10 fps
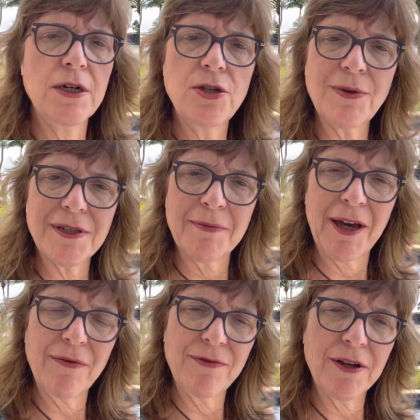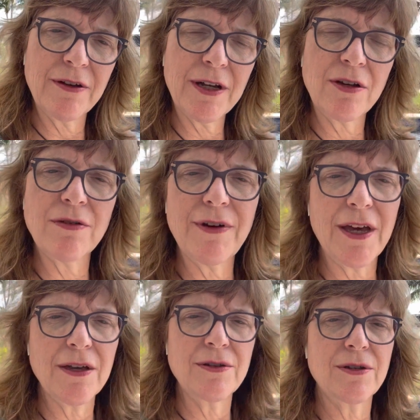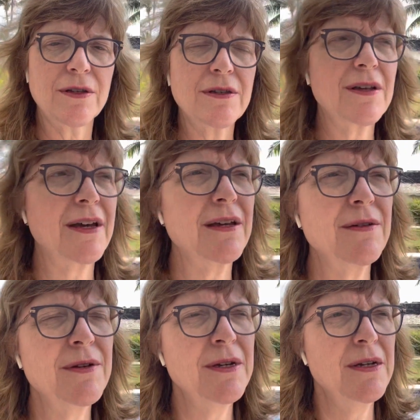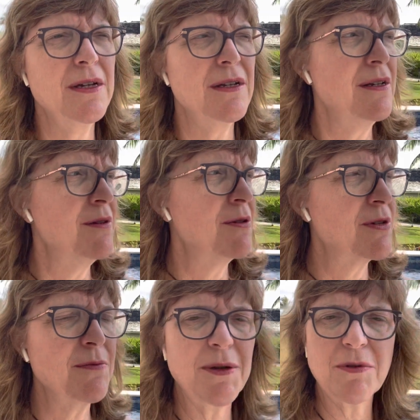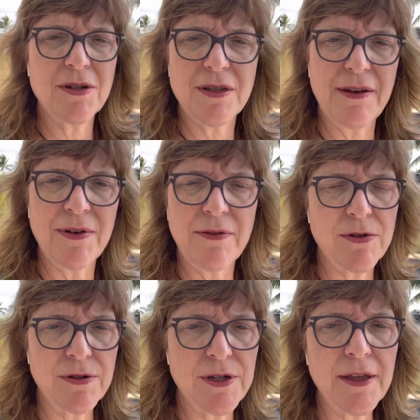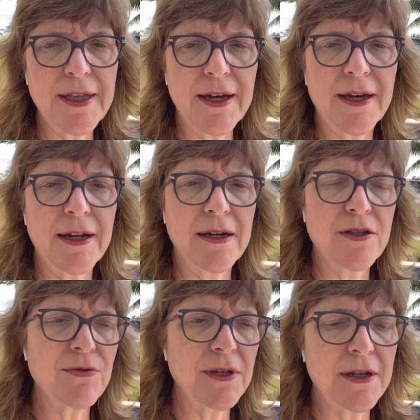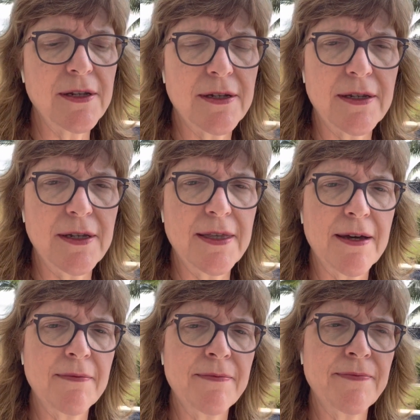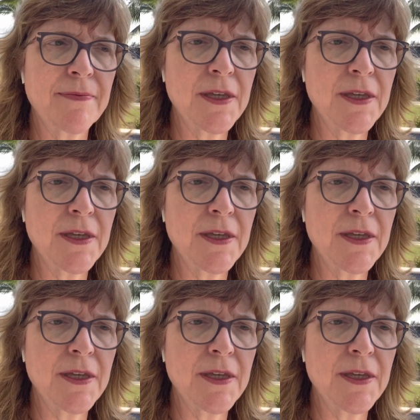Do you want some help figuring out your values? Because I, you know, some people just have never done that, and it's really nice to see them